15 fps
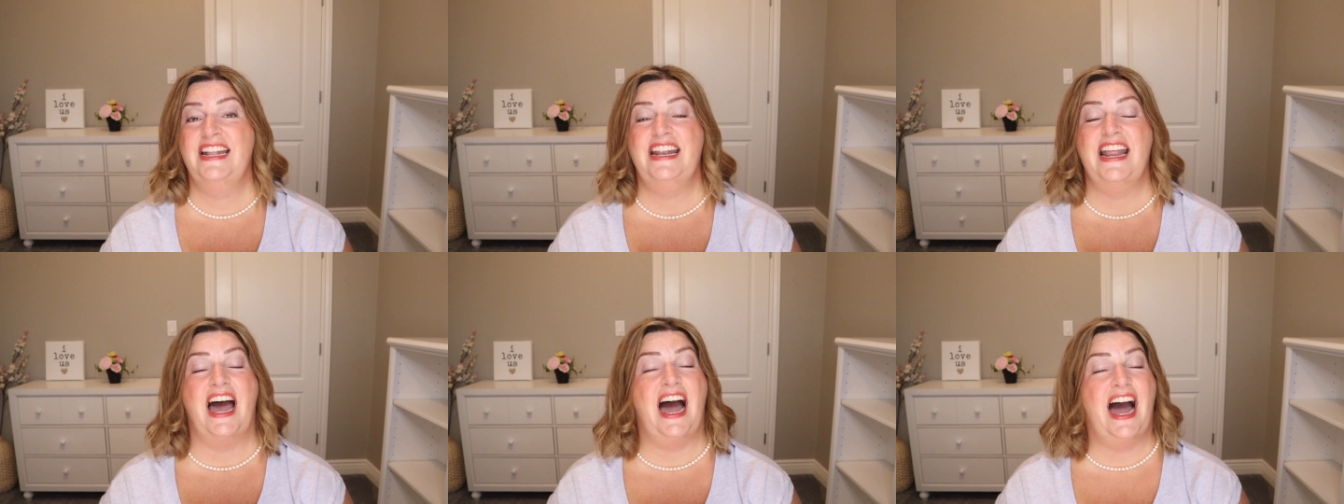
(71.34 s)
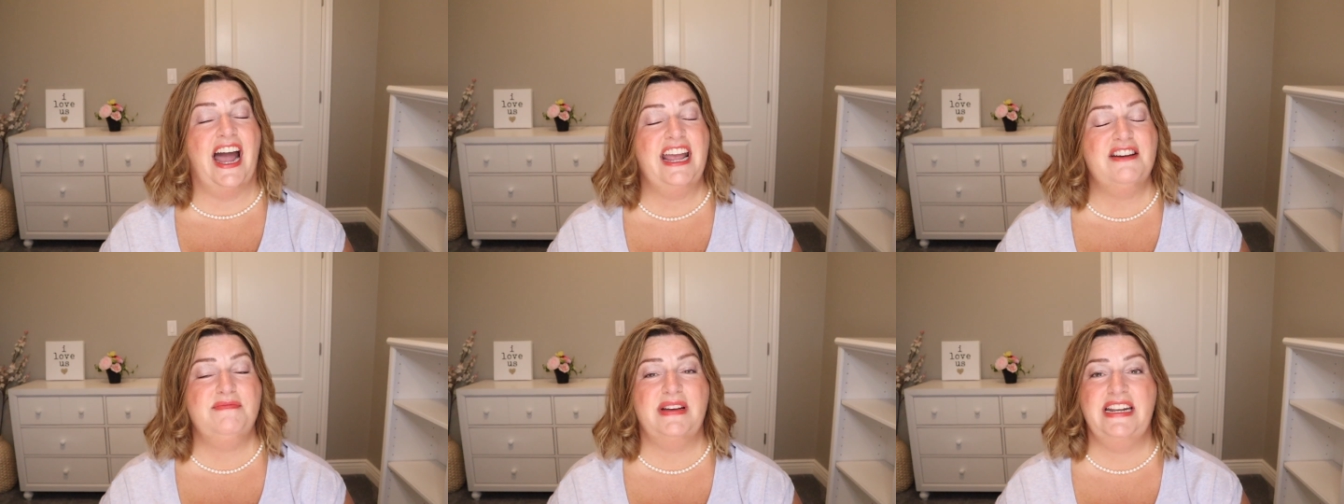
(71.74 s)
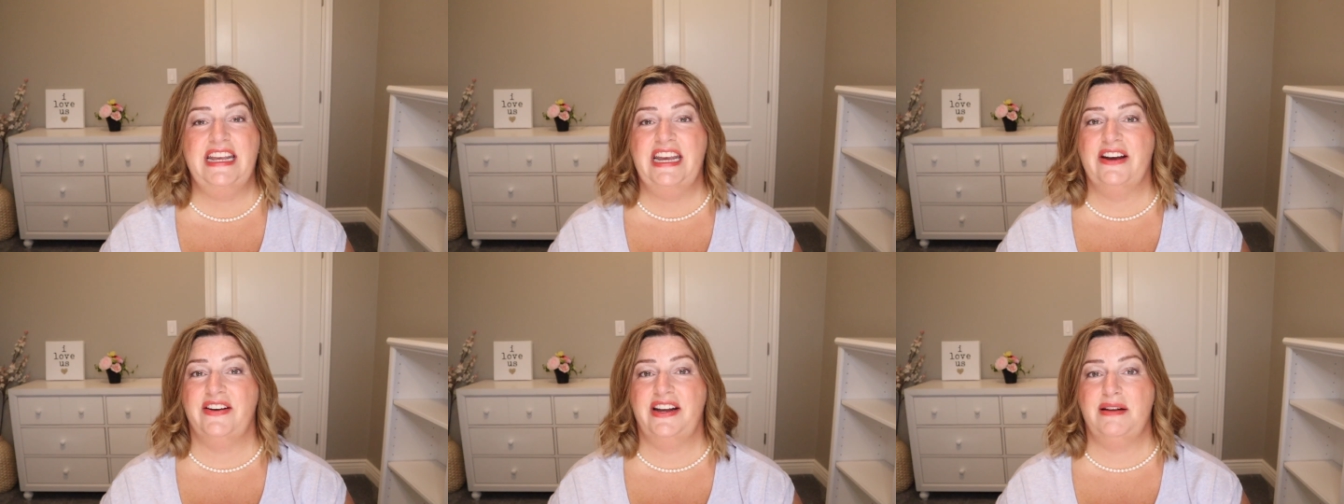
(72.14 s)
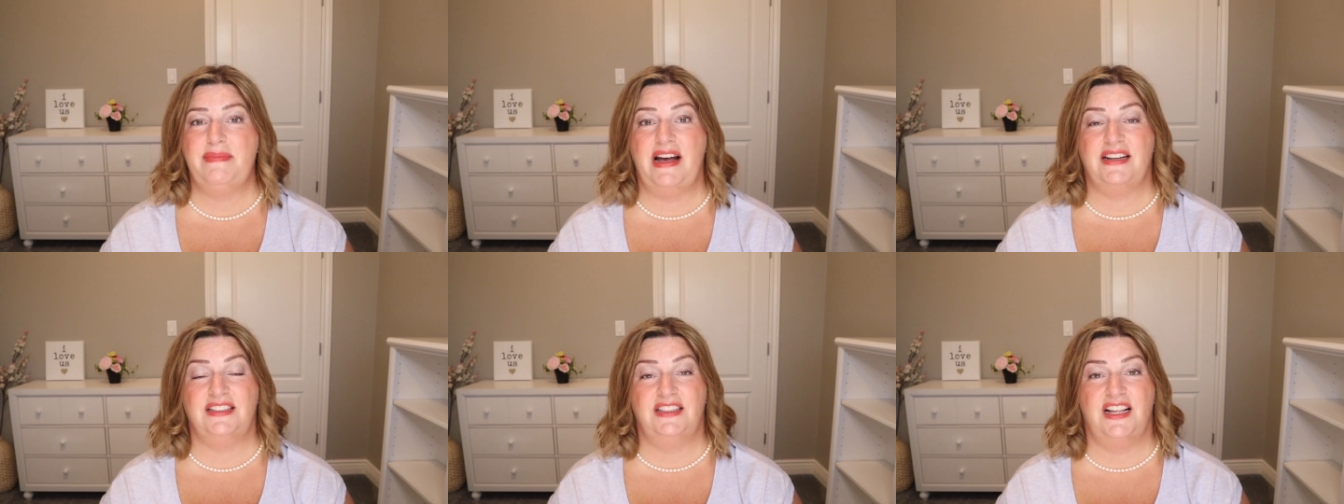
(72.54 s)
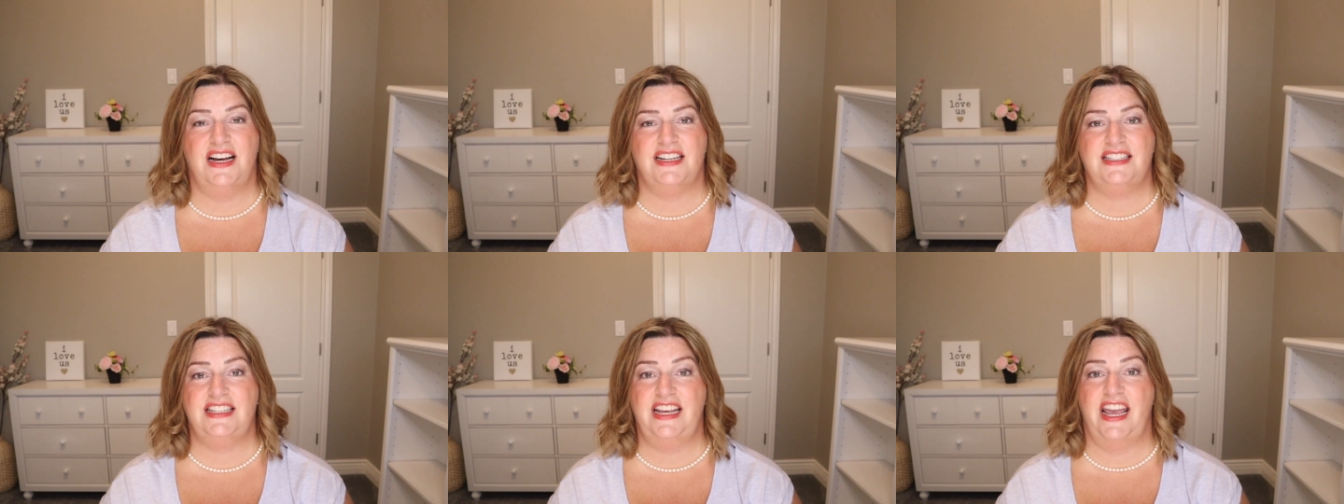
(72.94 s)
Now I have been hearing about
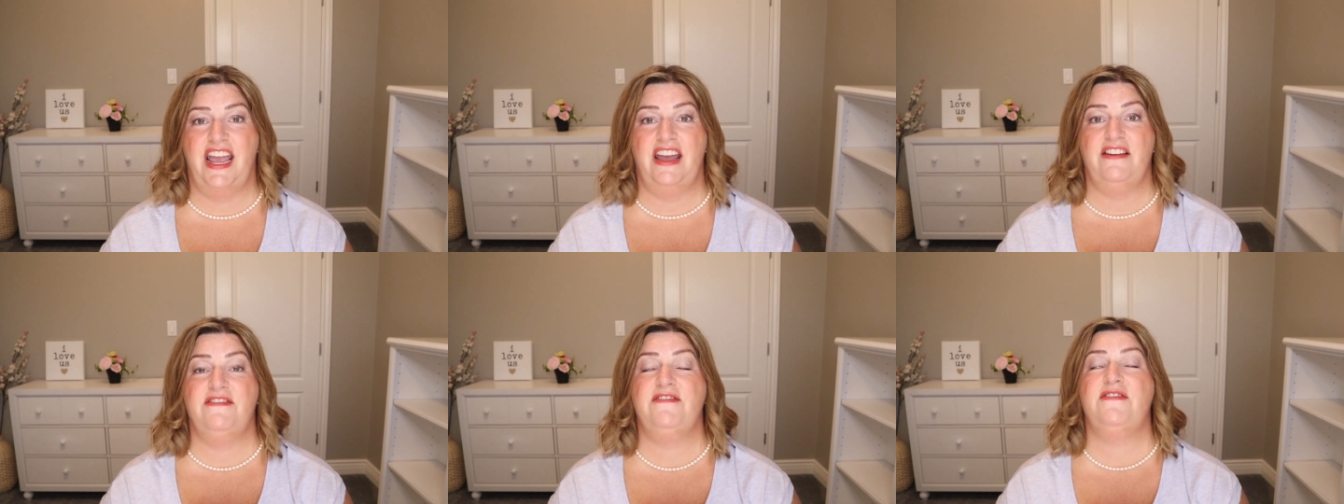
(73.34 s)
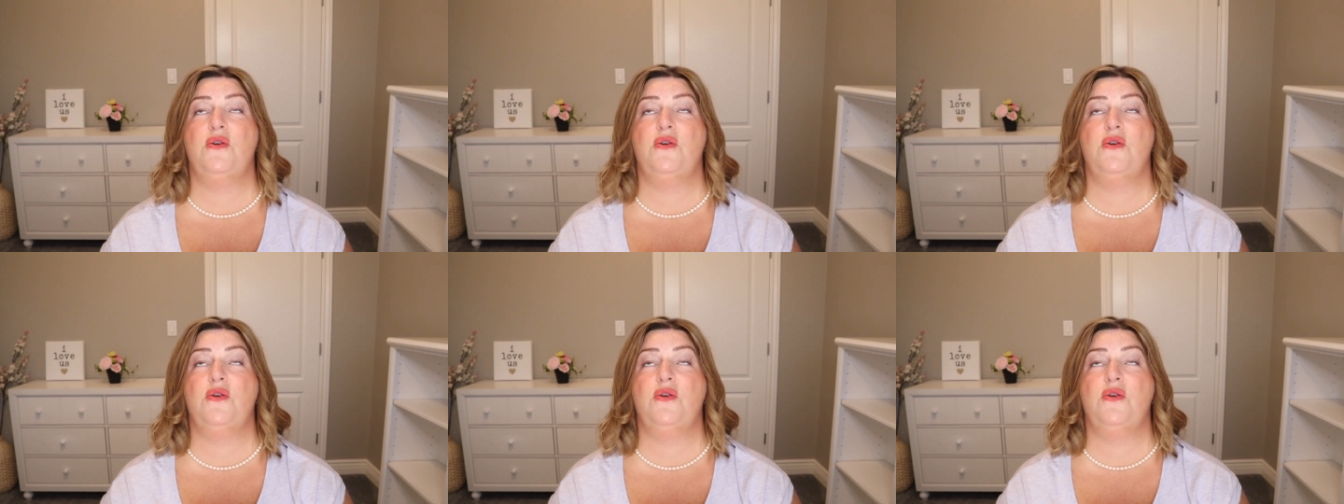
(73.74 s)
Glossier